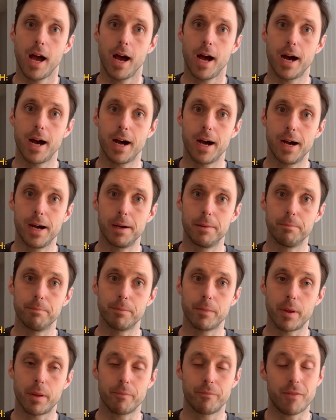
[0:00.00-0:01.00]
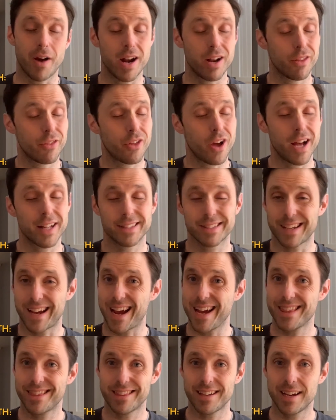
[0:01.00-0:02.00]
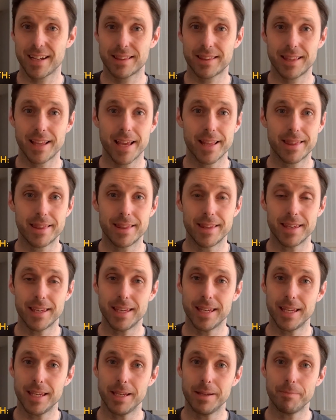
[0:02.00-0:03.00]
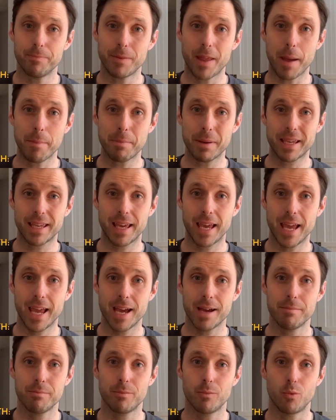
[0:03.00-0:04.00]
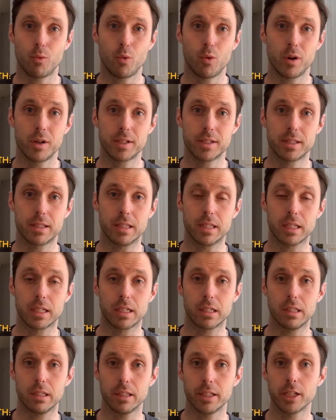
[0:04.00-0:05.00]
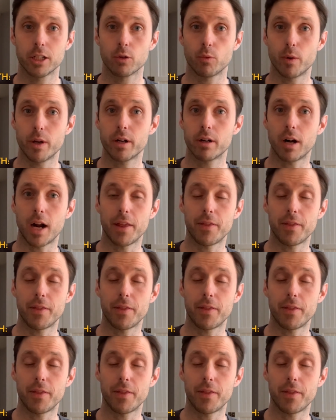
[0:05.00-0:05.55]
Um, final thoughts. I thought that the EpocCam was the clear winner.